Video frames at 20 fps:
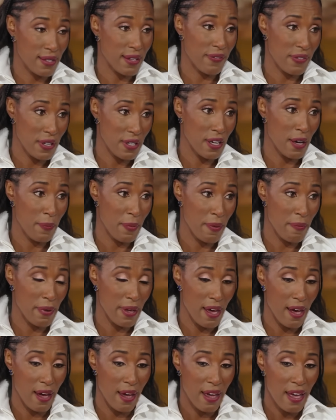of the W N B
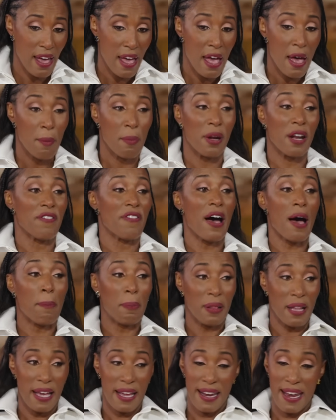A. Right. But if I
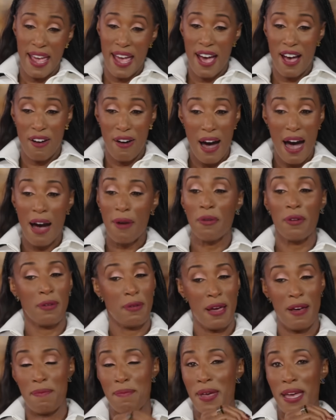played now, I would
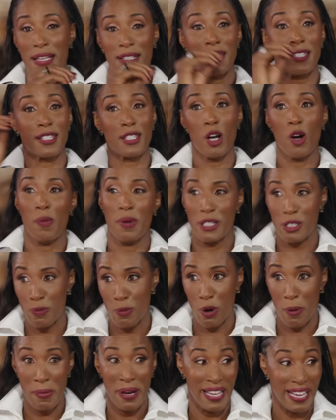have made so much
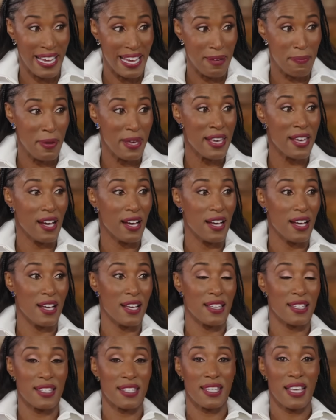more money
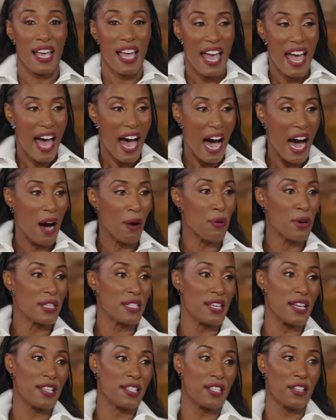because yeah. Yeah. I
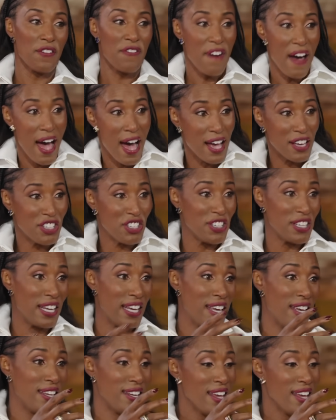was into fashion and,